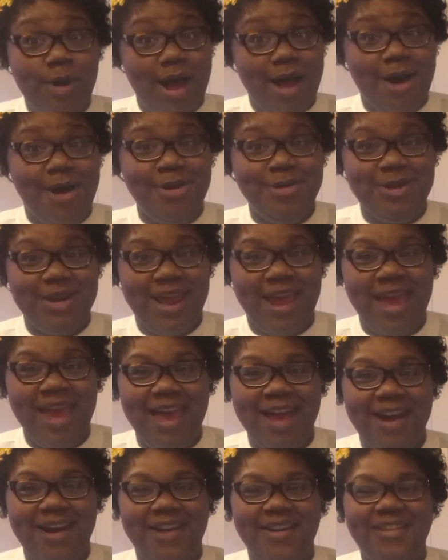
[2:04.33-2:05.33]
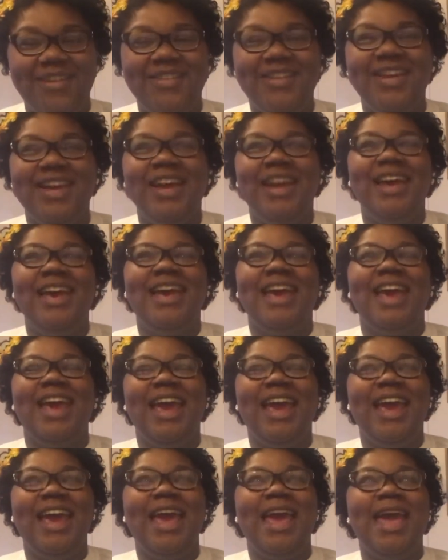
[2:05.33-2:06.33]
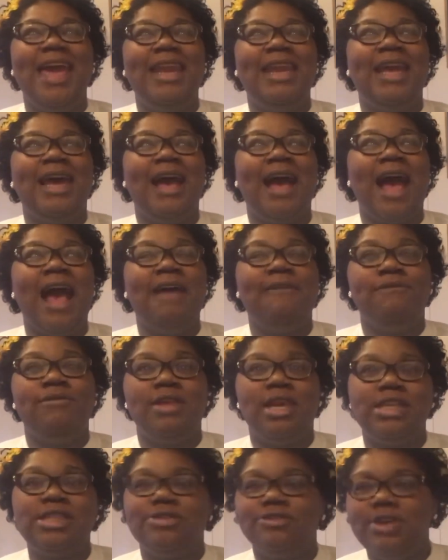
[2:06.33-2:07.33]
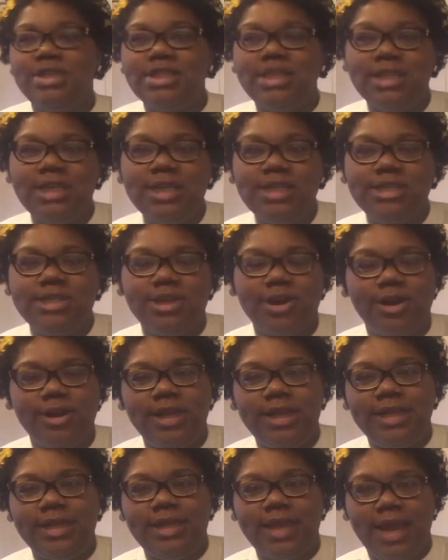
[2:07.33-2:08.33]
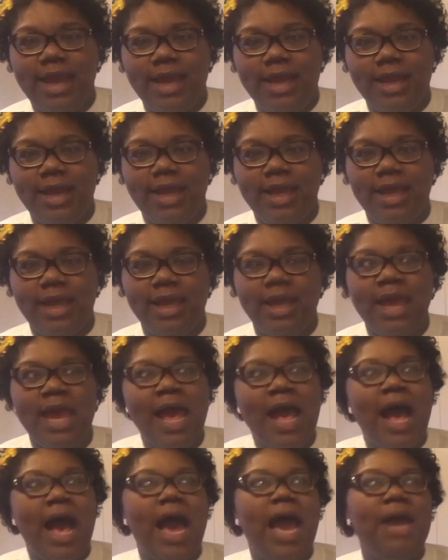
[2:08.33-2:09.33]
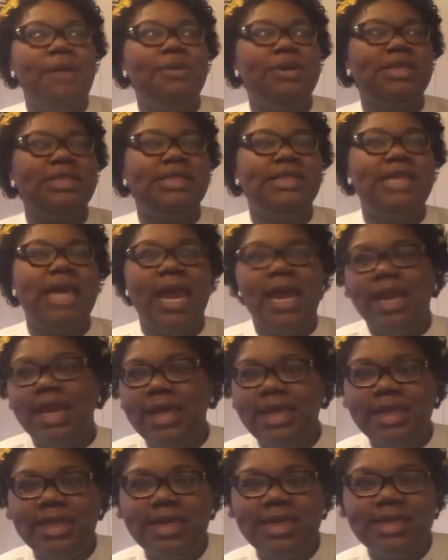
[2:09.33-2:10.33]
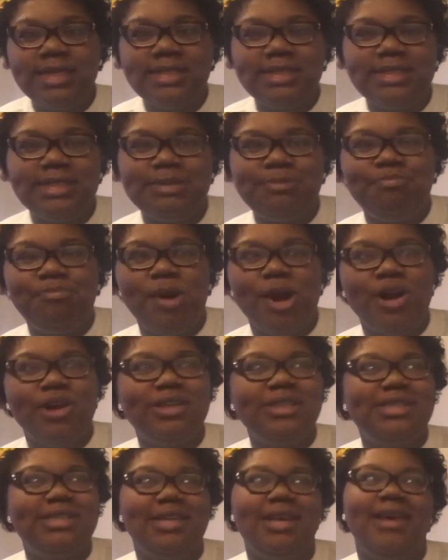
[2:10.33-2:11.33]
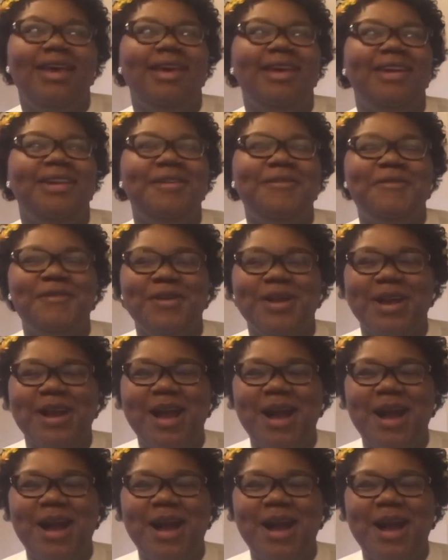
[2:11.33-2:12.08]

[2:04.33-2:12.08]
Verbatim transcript: while now. And I've just recently started dating. I was dating this person for a